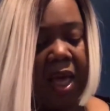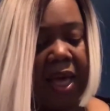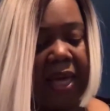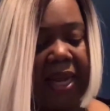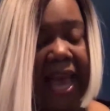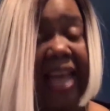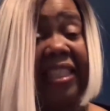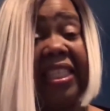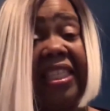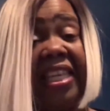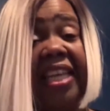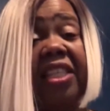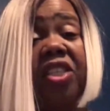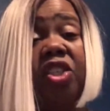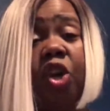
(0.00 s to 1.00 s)
it had
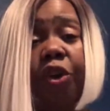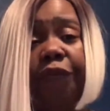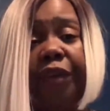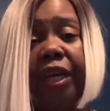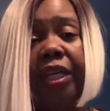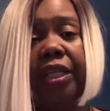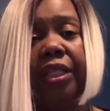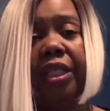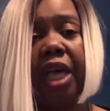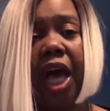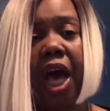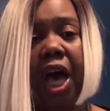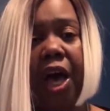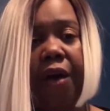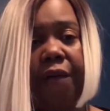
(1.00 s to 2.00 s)
6 servings
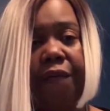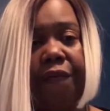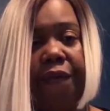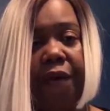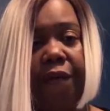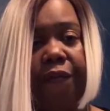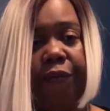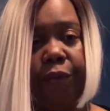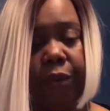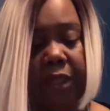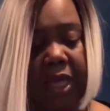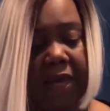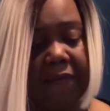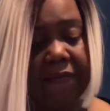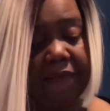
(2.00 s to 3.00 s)
of fruits
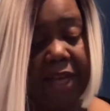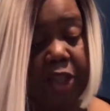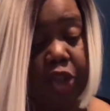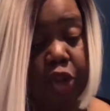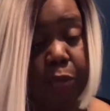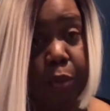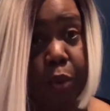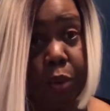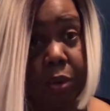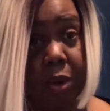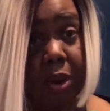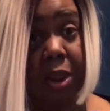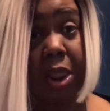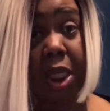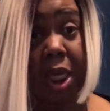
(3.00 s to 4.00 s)
and
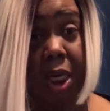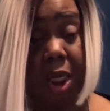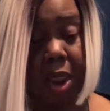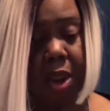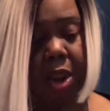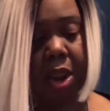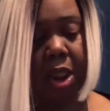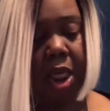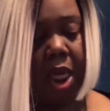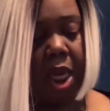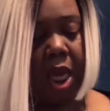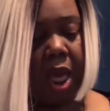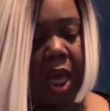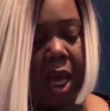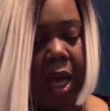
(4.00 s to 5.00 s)
vegetables in it,
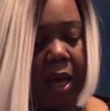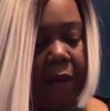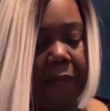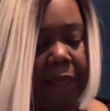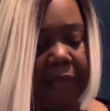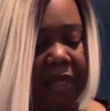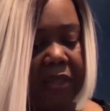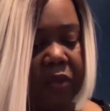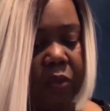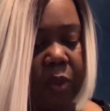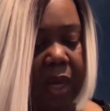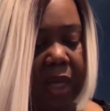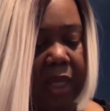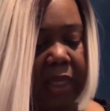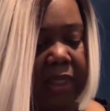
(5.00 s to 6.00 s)
as
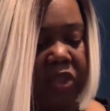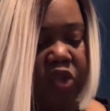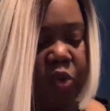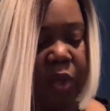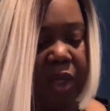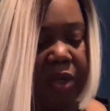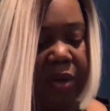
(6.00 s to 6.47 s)
well as 20